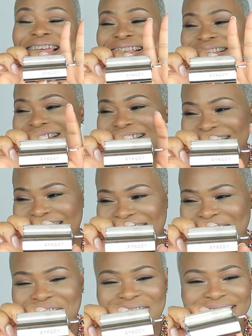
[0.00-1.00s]
So this is
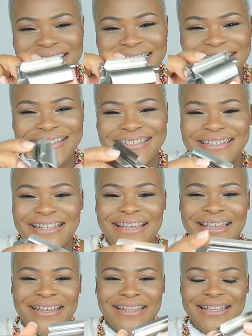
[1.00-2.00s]
what it looks like.